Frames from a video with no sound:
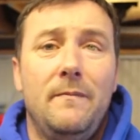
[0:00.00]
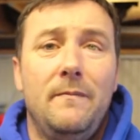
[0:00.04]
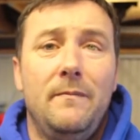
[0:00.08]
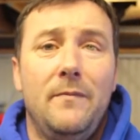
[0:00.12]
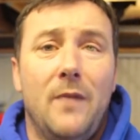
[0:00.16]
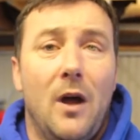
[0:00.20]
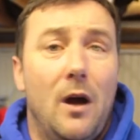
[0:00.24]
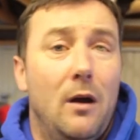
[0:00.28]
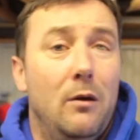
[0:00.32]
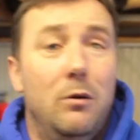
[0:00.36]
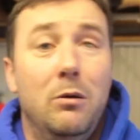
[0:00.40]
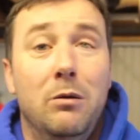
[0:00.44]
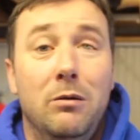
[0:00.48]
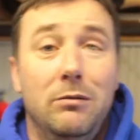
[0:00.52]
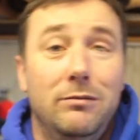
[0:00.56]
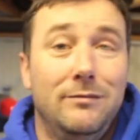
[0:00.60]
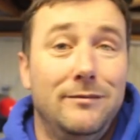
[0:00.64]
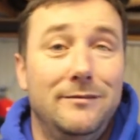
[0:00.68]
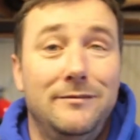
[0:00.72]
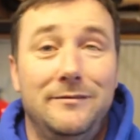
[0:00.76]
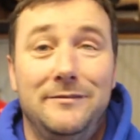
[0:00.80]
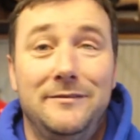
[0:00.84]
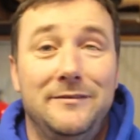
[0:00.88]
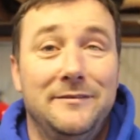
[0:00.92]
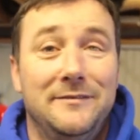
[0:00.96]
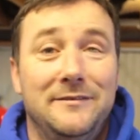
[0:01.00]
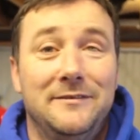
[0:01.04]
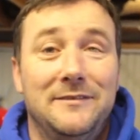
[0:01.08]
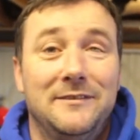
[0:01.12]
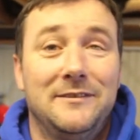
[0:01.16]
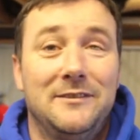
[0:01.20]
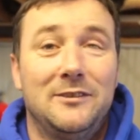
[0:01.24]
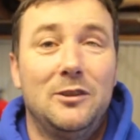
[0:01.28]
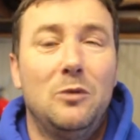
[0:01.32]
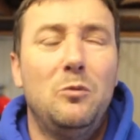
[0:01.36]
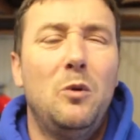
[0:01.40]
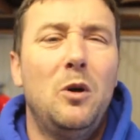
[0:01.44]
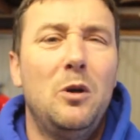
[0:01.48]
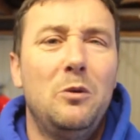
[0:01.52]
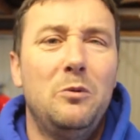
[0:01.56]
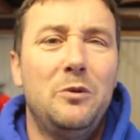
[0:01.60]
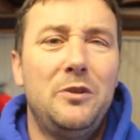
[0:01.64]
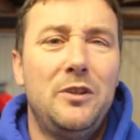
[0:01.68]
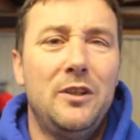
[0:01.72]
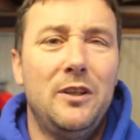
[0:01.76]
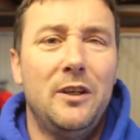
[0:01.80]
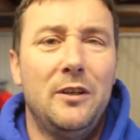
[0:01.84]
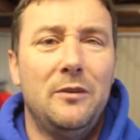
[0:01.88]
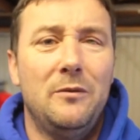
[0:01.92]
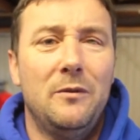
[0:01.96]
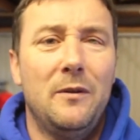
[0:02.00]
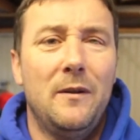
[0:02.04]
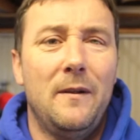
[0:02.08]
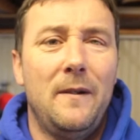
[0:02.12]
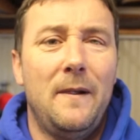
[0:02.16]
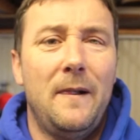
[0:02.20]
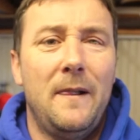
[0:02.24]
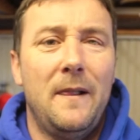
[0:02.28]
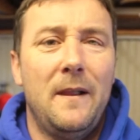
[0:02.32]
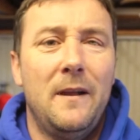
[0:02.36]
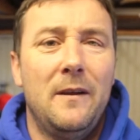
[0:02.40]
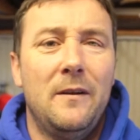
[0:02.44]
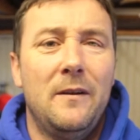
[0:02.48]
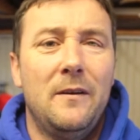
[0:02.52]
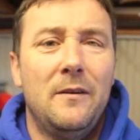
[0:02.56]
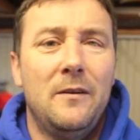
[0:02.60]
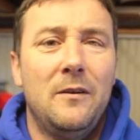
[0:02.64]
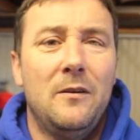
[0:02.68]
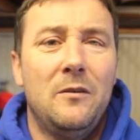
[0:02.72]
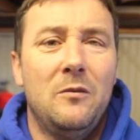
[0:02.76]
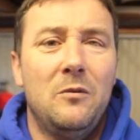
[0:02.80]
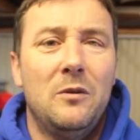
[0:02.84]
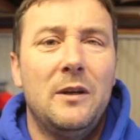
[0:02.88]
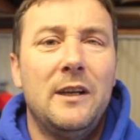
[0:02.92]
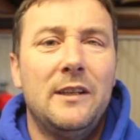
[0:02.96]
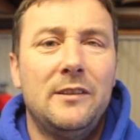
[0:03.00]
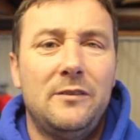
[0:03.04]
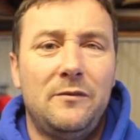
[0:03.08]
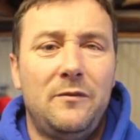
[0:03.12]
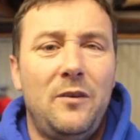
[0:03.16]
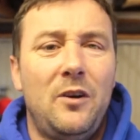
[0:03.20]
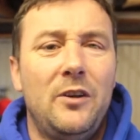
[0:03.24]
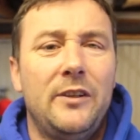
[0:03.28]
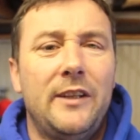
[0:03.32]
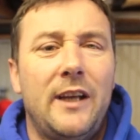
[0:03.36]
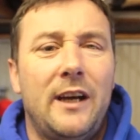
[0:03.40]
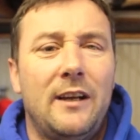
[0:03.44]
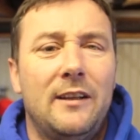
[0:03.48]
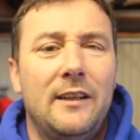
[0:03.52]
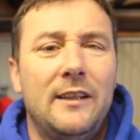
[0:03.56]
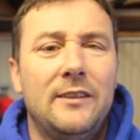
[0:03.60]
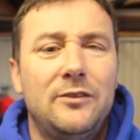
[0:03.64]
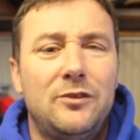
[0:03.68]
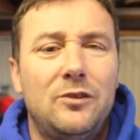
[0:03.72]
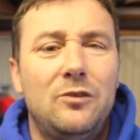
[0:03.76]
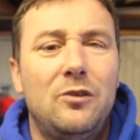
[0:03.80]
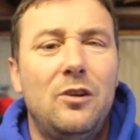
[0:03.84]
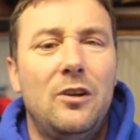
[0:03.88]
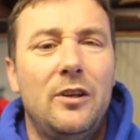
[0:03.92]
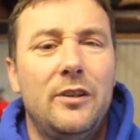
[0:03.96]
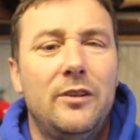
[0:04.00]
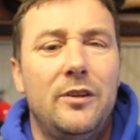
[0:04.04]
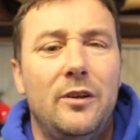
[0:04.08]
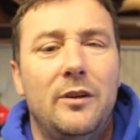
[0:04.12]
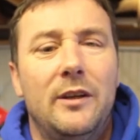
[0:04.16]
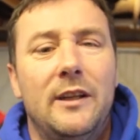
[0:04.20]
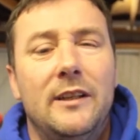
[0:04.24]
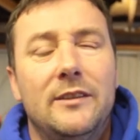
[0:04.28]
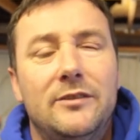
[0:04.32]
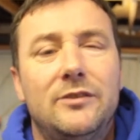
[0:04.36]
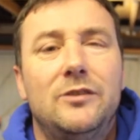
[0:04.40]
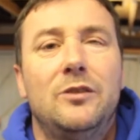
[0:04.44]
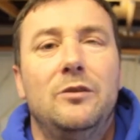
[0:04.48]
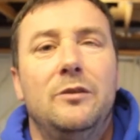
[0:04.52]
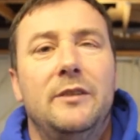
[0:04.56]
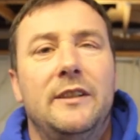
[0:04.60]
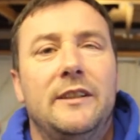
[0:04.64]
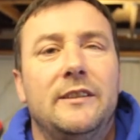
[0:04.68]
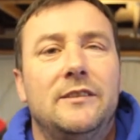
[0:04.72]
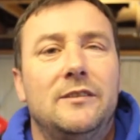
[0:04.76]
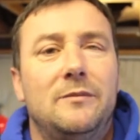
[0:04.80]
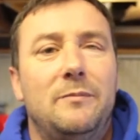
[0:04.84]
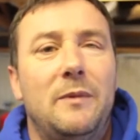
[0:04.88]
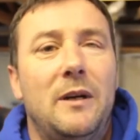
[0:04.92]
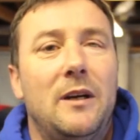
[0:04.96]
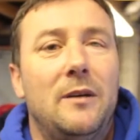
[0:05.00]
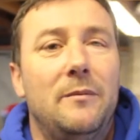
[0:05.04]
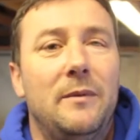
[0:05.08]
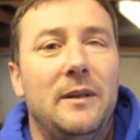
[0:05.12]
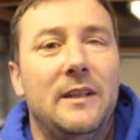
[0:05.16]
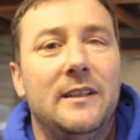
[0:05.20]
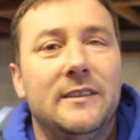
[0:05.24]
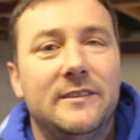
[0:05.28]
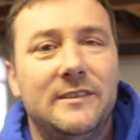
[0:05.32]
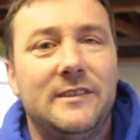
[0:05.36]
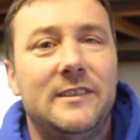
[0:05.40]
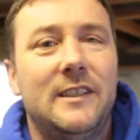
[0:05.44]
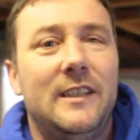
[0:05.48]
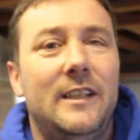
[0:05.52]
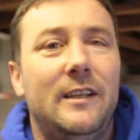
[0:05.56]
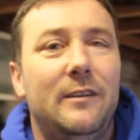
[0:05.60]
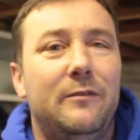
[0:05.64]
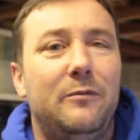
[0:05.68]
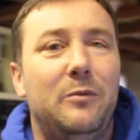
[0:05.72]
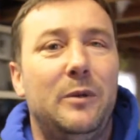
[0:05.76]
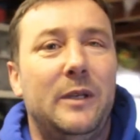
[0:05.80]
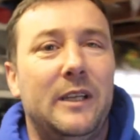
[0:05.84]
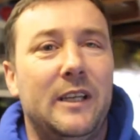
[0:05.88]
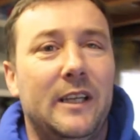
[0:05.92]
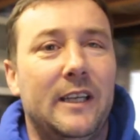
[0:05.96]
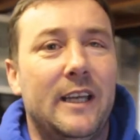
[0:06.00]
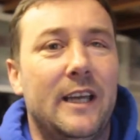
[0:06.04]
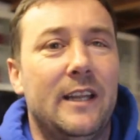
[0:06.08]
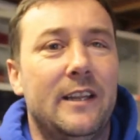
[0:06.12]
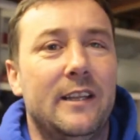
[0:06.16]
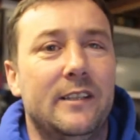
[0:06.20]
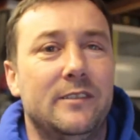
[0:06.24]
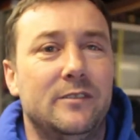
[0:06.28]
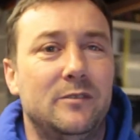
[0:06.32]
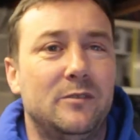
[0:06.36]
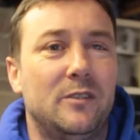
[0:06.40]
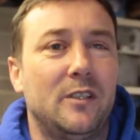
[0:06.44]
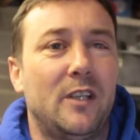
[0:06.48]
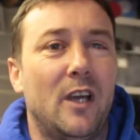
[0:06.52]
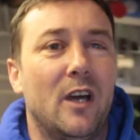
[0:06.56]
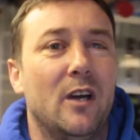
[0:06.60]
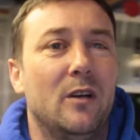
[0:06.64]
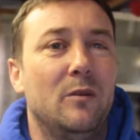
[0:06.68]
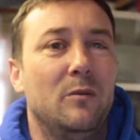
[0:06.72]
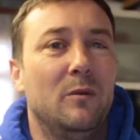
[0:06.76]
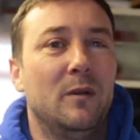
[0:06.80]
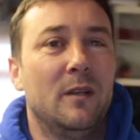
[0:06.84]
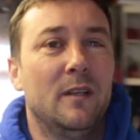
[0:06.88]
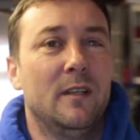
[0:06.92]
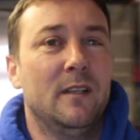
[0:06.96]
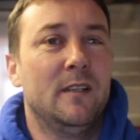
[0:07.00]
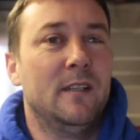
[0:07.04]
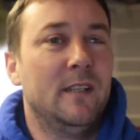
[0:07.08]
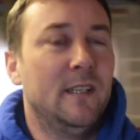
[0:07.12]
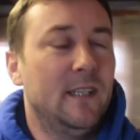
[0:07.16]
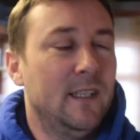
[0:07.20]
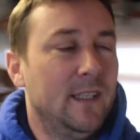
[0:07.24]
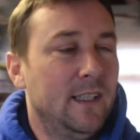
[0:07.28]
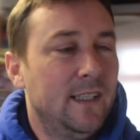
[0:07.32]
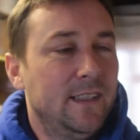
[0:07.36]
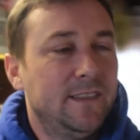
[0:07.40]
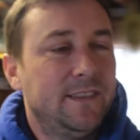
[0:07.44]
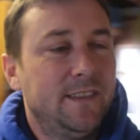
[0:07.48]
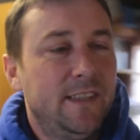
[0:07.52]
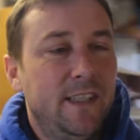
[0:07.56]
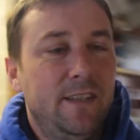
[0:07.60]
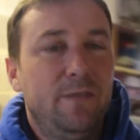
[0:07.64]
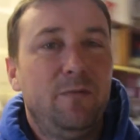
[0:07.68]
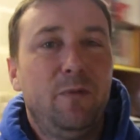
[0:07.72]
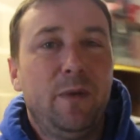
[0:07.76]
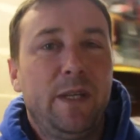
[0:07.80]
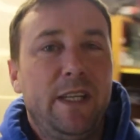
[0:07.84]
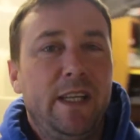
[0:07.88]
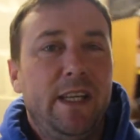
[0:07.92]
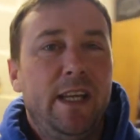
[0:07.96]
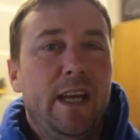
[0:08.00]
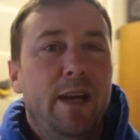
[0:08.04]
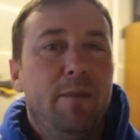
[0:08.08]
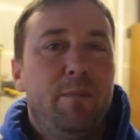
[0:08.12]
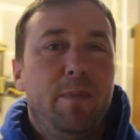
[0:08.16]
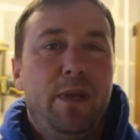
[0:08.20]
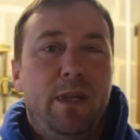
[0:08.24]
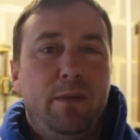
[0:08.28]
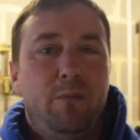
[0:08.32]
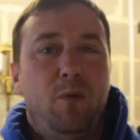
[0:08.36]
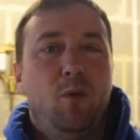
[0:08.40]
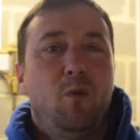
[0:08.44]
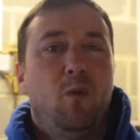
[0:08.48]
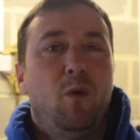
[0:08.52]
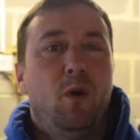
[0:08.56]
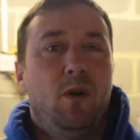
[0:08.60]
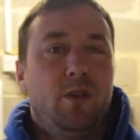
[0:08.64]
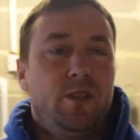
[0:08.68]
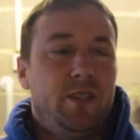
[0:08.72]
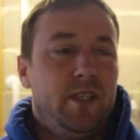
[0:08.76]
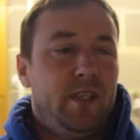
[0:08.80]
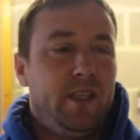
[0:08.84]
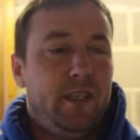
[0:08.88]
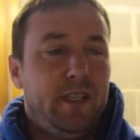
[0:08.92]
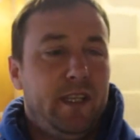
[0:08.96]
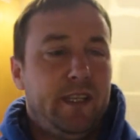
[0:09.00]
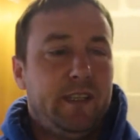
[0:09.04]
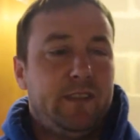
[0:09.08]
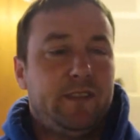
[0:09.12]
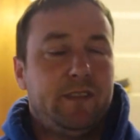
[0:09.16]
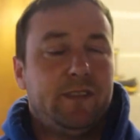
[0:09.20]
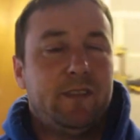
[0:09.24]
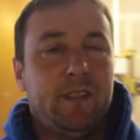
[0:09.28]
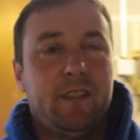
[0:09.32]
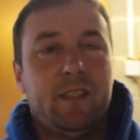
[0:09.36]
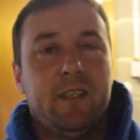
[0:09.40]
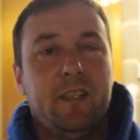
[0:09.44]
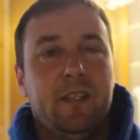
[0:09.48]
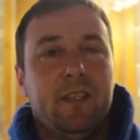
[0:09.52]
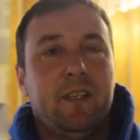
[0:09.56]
No. So why would you? Well, let's find out. Let's try and do it. Let's do an experiment. Let's see if we can get this to go. Let's see if we can get people watching this.